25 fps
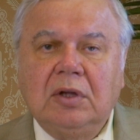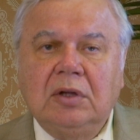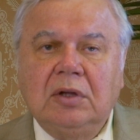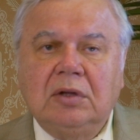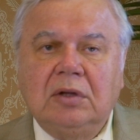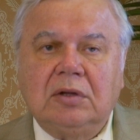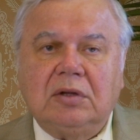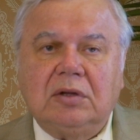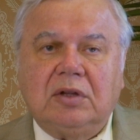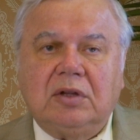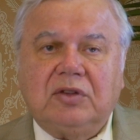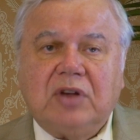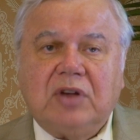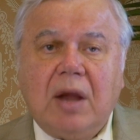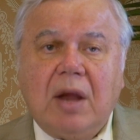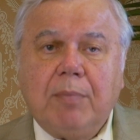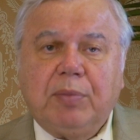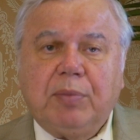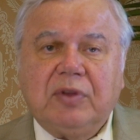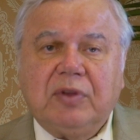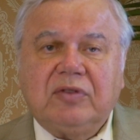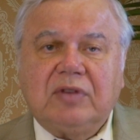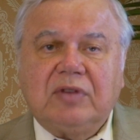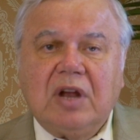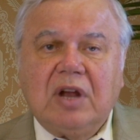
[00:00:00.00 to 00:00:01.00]
The
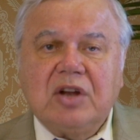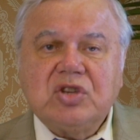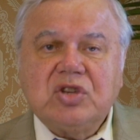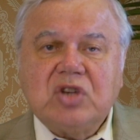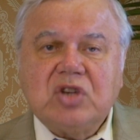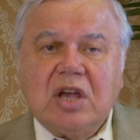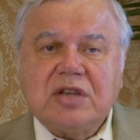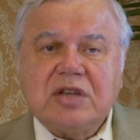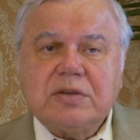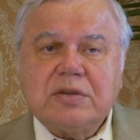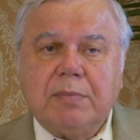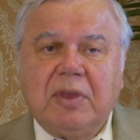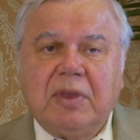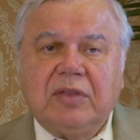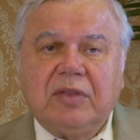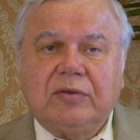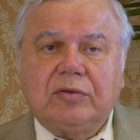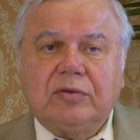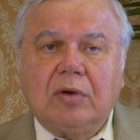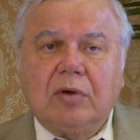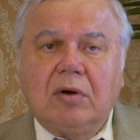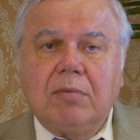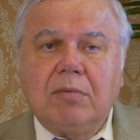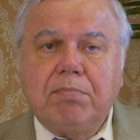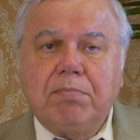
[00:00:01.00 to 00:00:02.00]
trumpets are
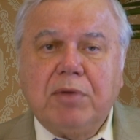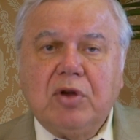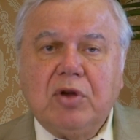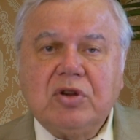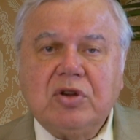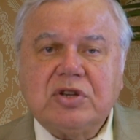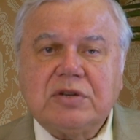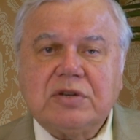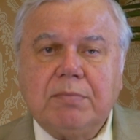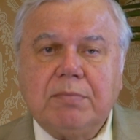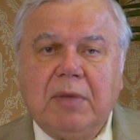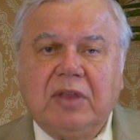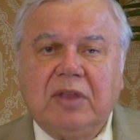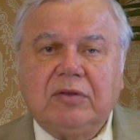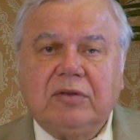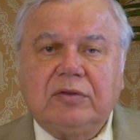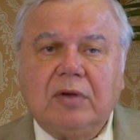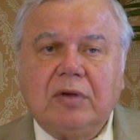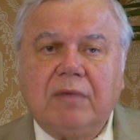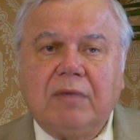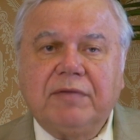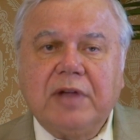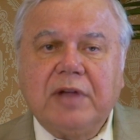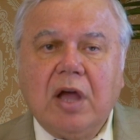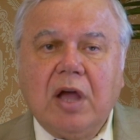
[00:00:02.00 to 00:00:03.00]
judgments or punishments
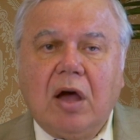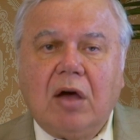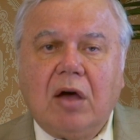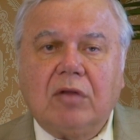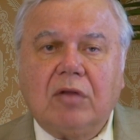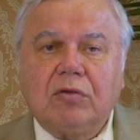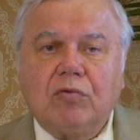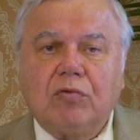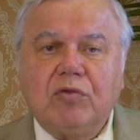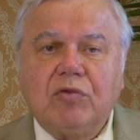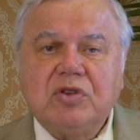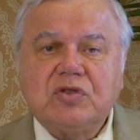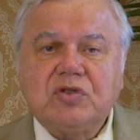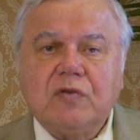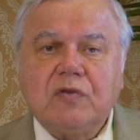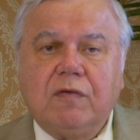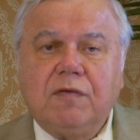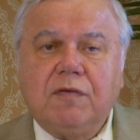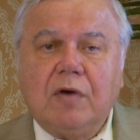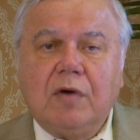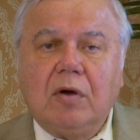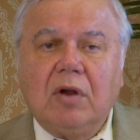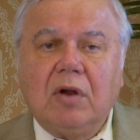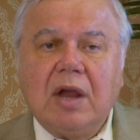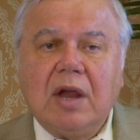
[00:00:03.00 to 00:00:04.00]
of God which
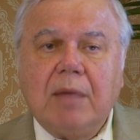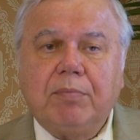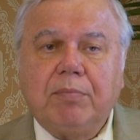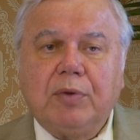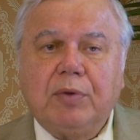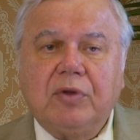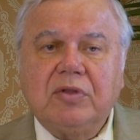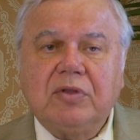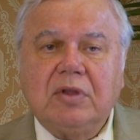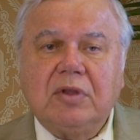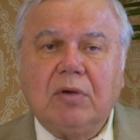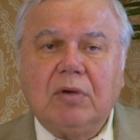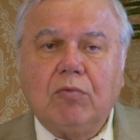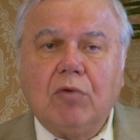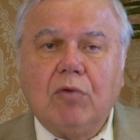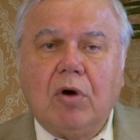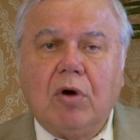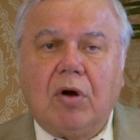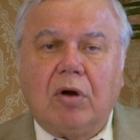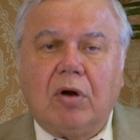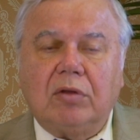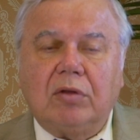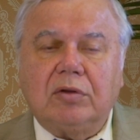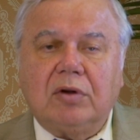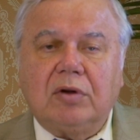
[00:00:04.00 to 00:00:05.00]
fall upon the
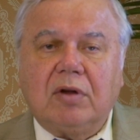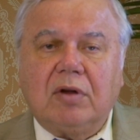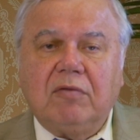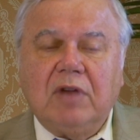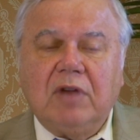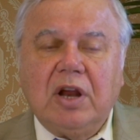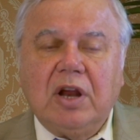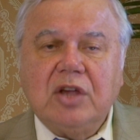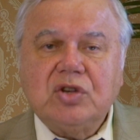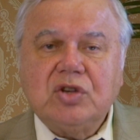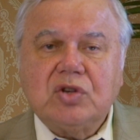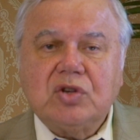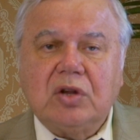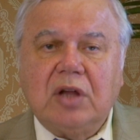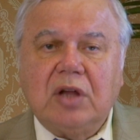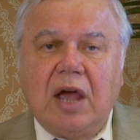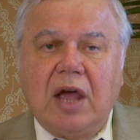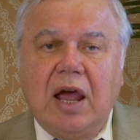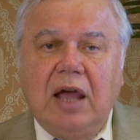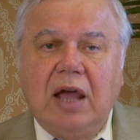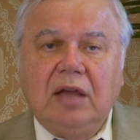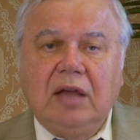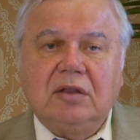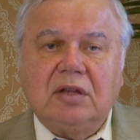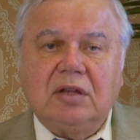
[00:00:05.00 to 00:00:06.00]
world, Revelation
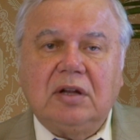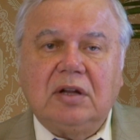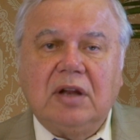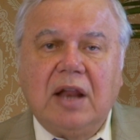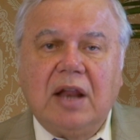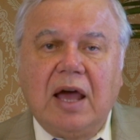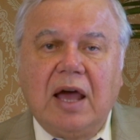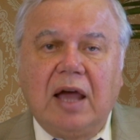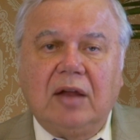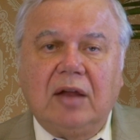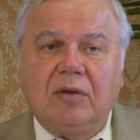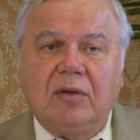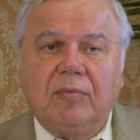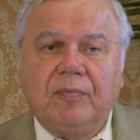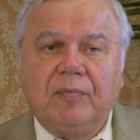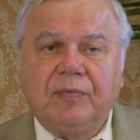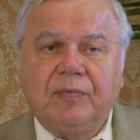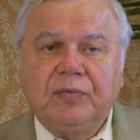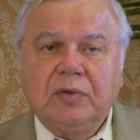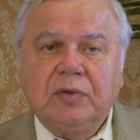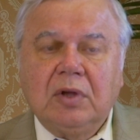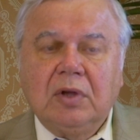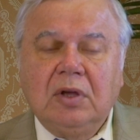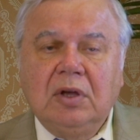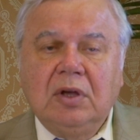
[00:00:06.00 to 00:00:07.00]
8 and 9.
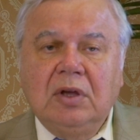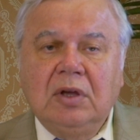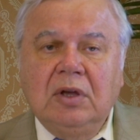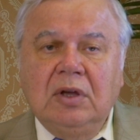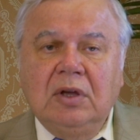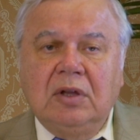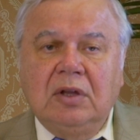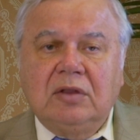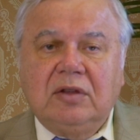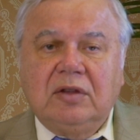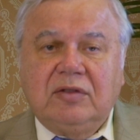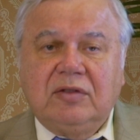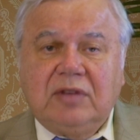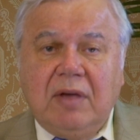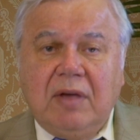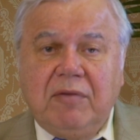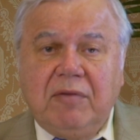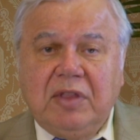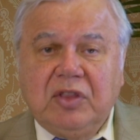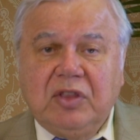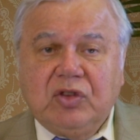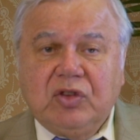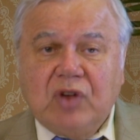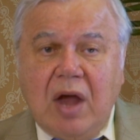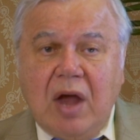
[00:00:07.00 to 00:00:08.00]
The
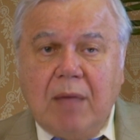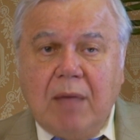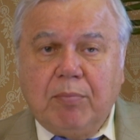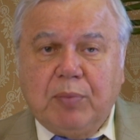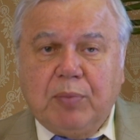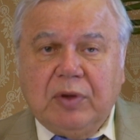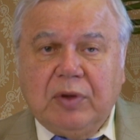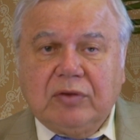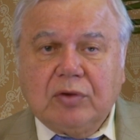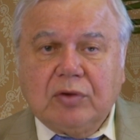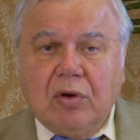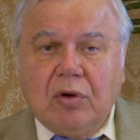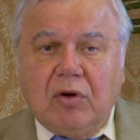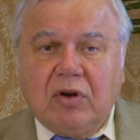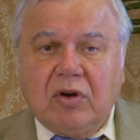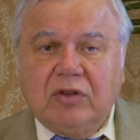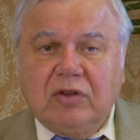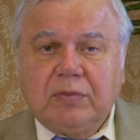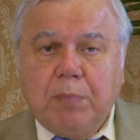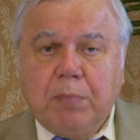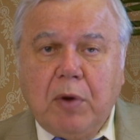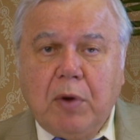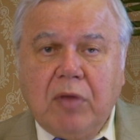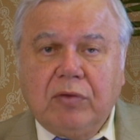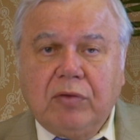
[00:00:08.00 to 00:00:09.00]
seven trumpets
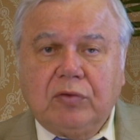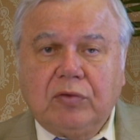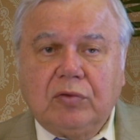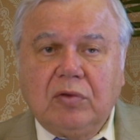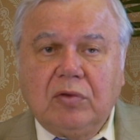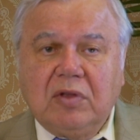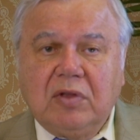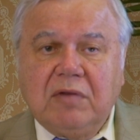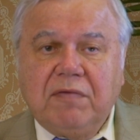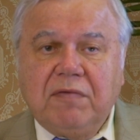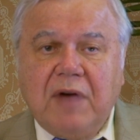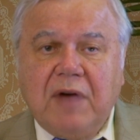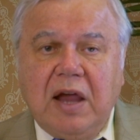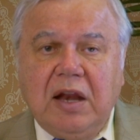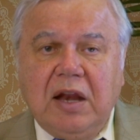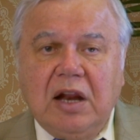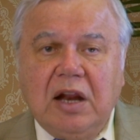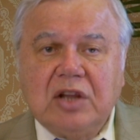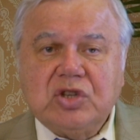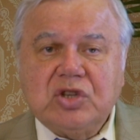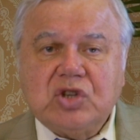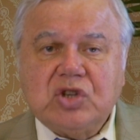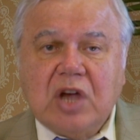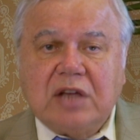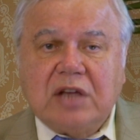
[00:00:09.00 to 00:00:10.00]
corresponds to the
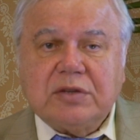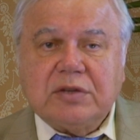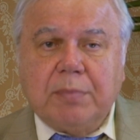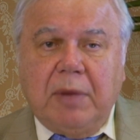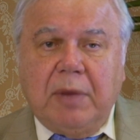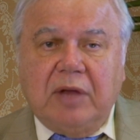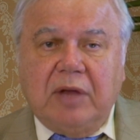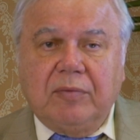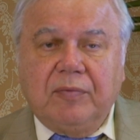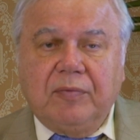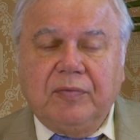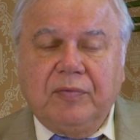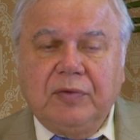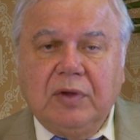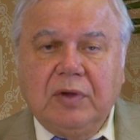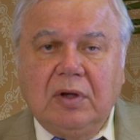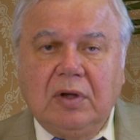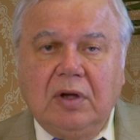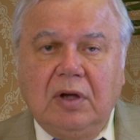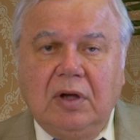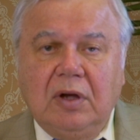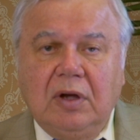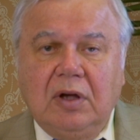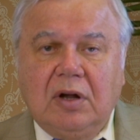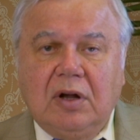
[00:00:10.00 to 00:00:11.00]
final judgment,
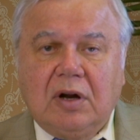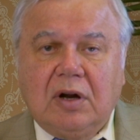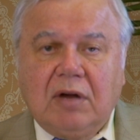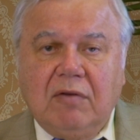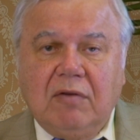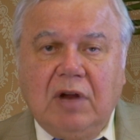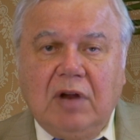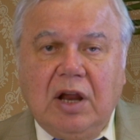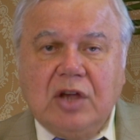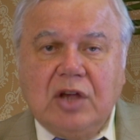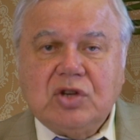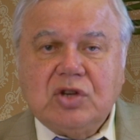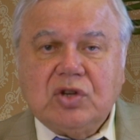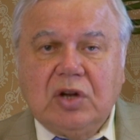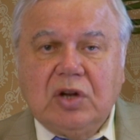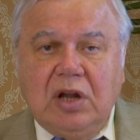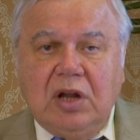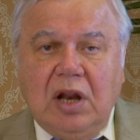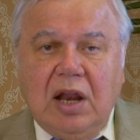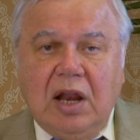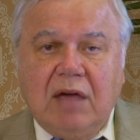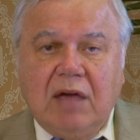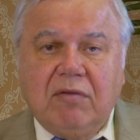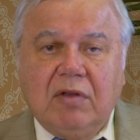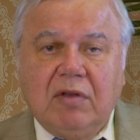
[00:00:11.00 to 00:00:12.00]
Revelation
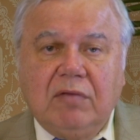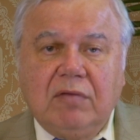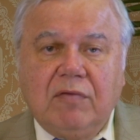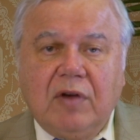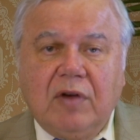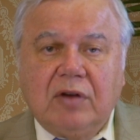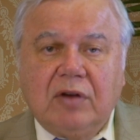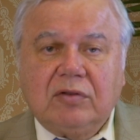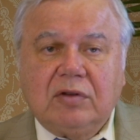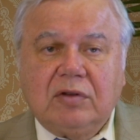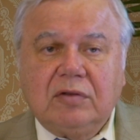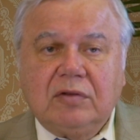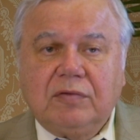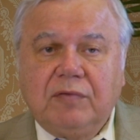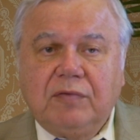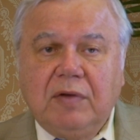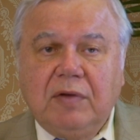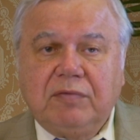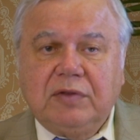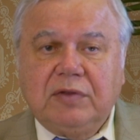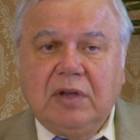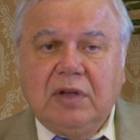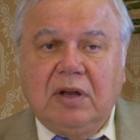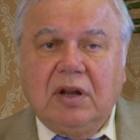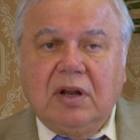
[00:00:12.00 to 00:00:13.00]
11, verses
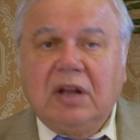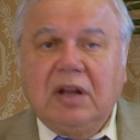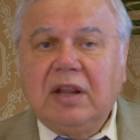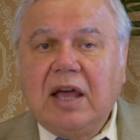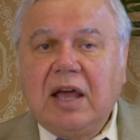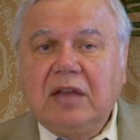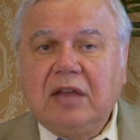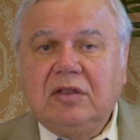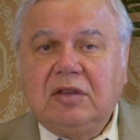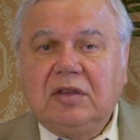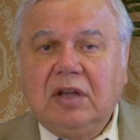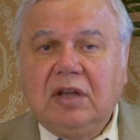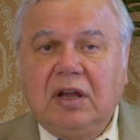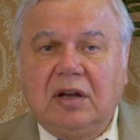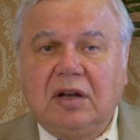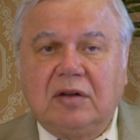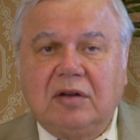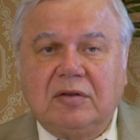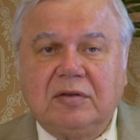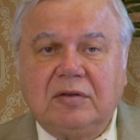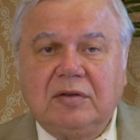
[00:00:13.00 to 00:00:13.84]
15 and 19.